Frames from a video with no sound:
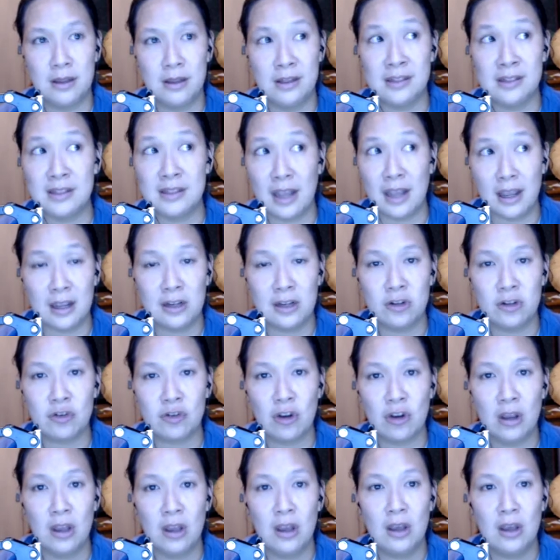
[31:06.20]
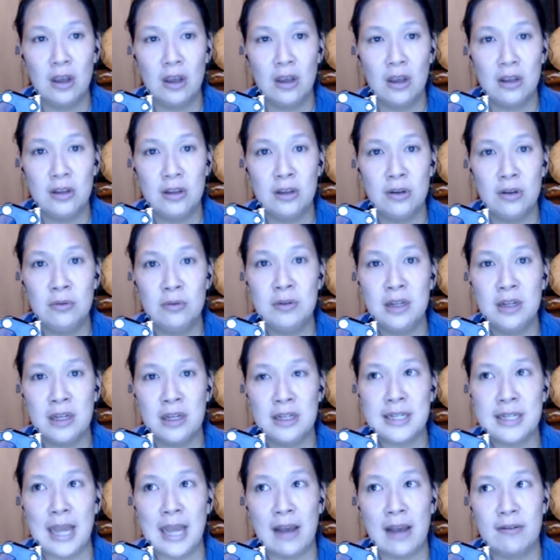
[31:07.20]
this age, you
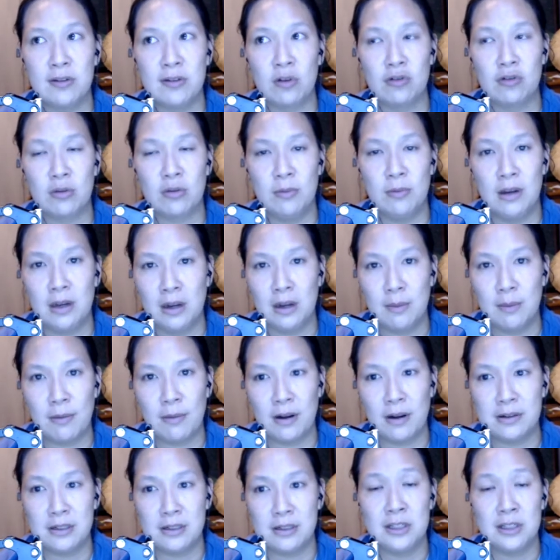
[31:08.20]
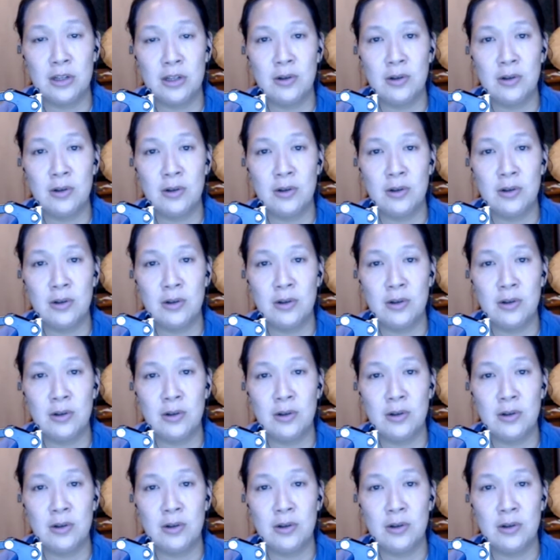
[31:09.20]
need to have social media presence.